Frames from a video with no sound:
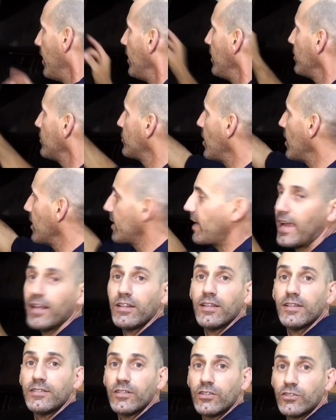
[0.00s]
shock
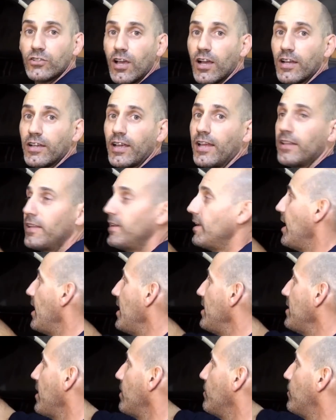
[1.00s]
eyelet to shock eyelet
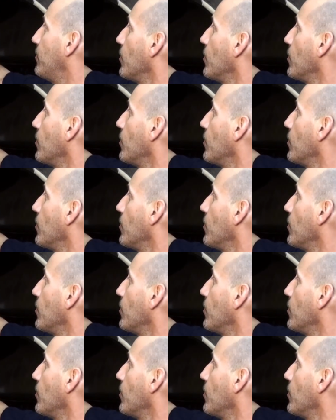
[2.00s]
height at